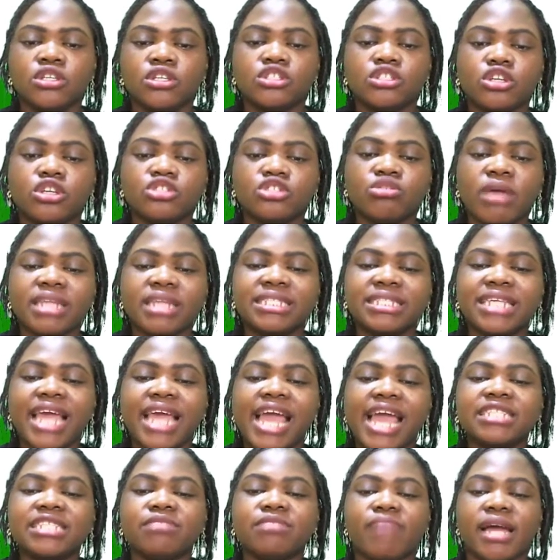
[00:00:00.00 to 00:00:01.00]
So 28
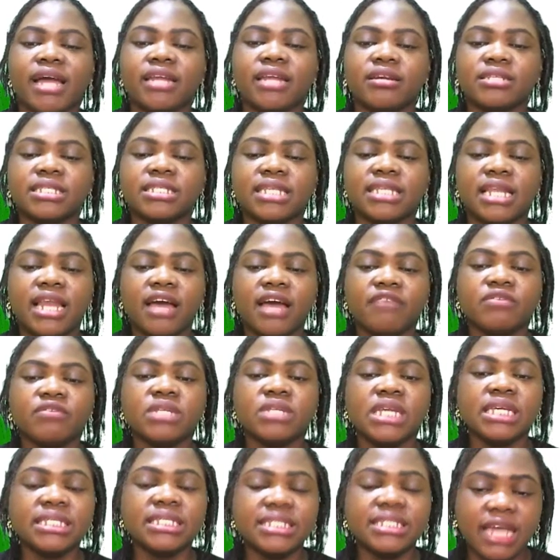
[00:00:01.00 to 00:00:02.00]
minus 11
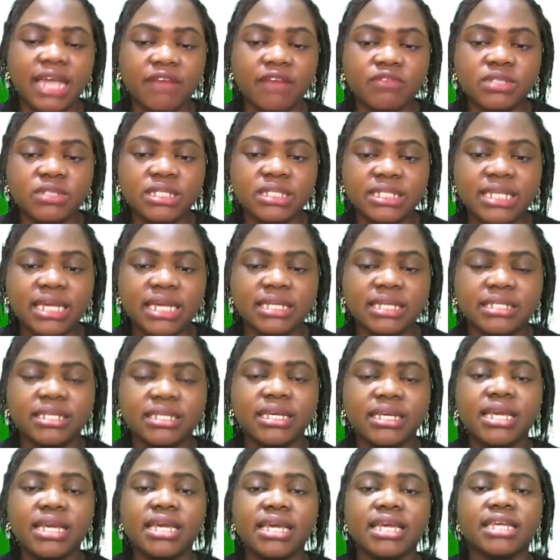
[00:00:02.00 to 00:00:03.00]
is 17.
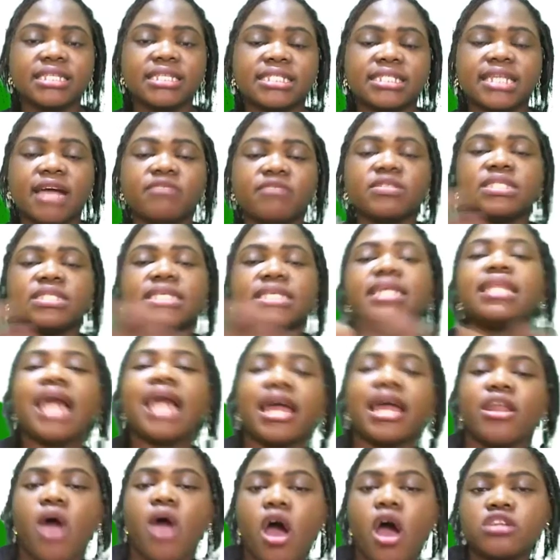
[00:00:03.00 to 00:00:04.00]
Is 17
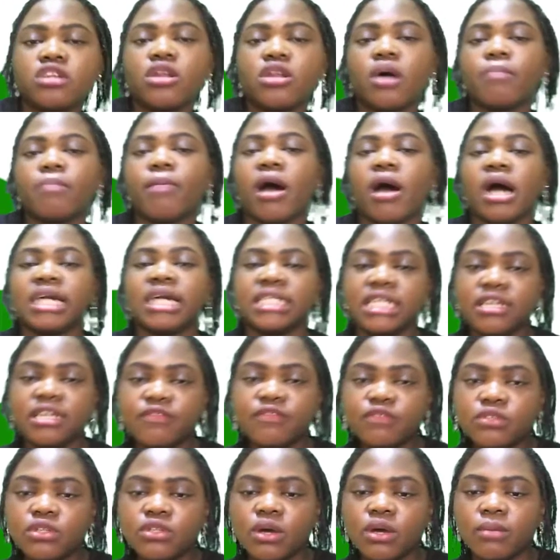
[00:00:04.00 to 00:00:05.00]
an odd number or an
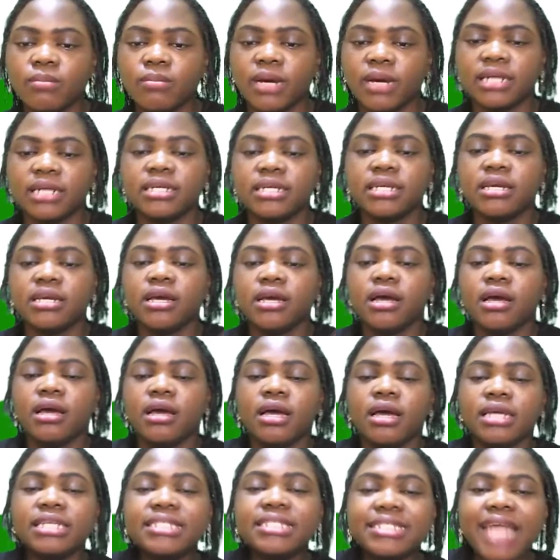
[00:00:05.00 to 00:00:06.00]
even number?
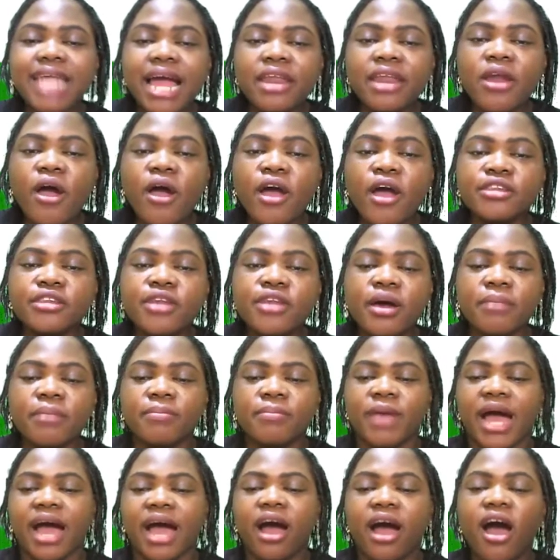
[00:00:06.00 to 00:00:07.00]
It's an odd
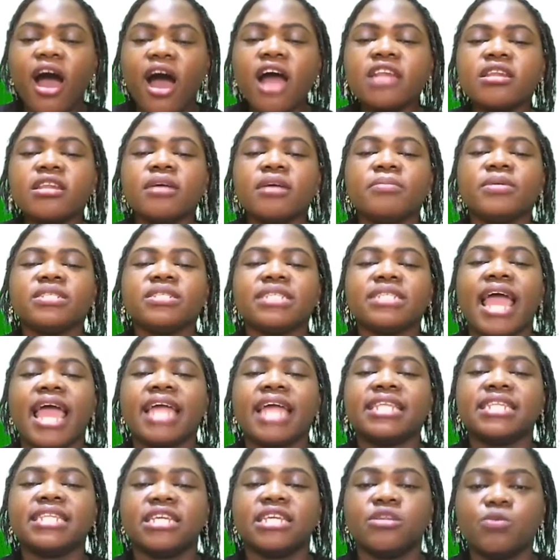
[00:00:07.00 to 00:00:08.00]
number. Odd numbers
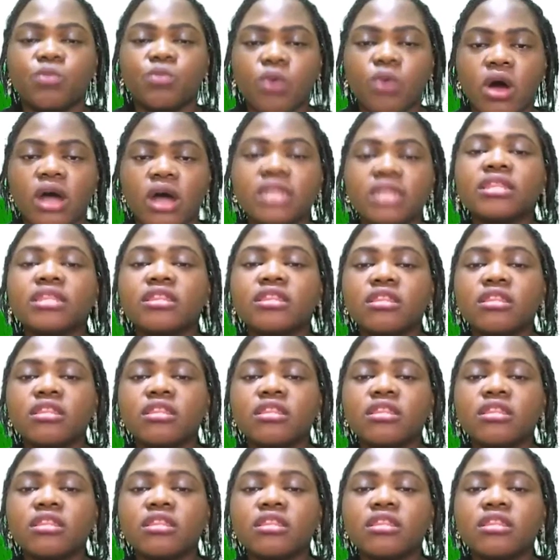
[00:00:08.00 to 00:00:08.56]
end in 1,